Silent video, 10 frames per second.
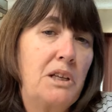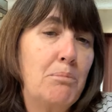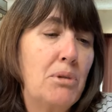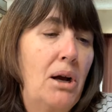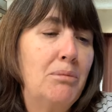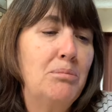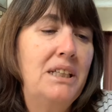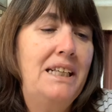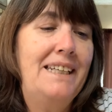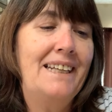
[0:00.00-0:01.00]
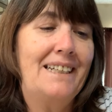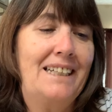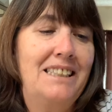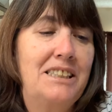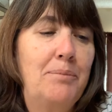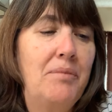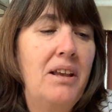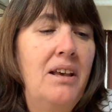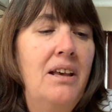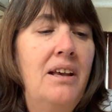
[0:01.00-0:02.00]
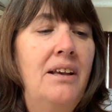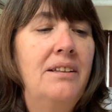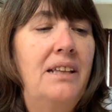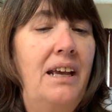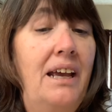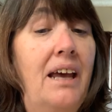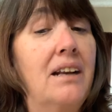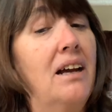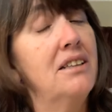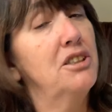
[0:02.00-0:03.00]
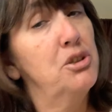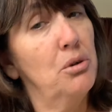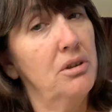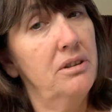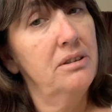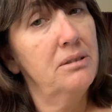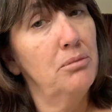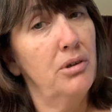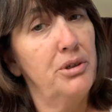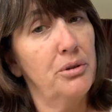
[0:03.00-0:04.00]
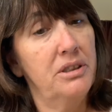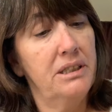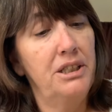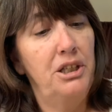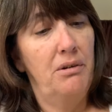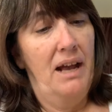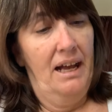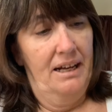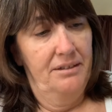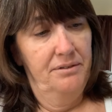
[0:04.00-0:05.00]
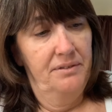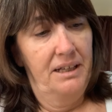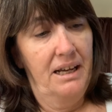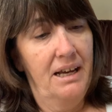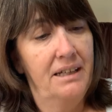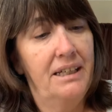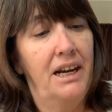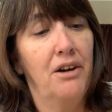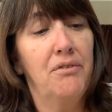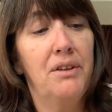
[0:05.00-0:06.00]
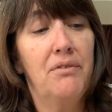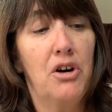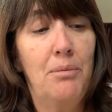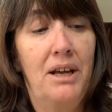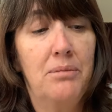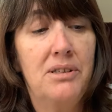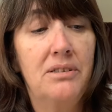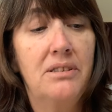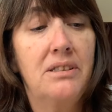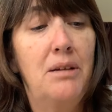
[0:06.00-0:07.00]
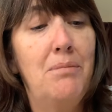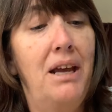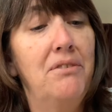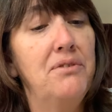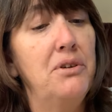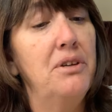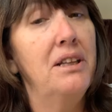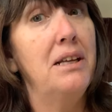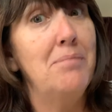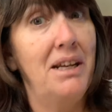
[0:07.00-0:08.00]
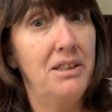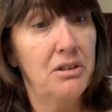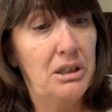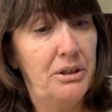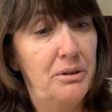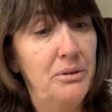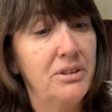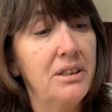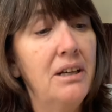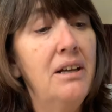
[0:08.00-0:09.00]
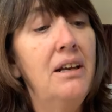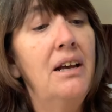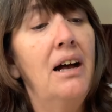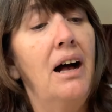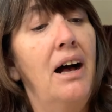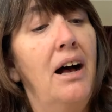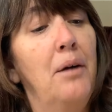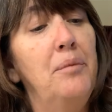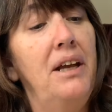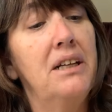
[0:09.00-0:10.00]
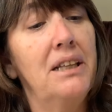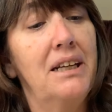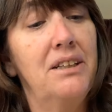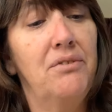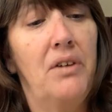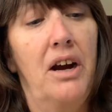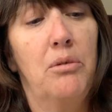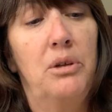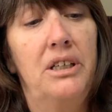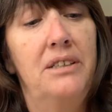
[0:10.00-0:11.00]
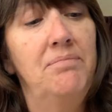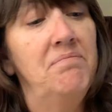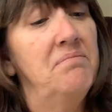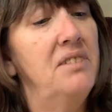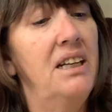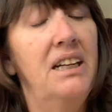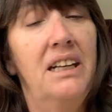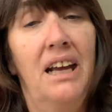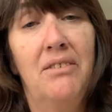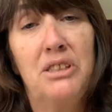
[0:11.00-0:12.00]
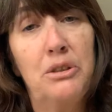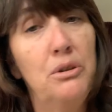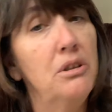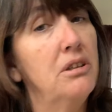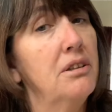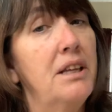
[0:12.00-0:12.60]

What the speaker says: Probably not. They had lots of chores, more chores than you have. They had to care for the farm animals. They made food and they made their clothes. They collected firewood. They didn't have school.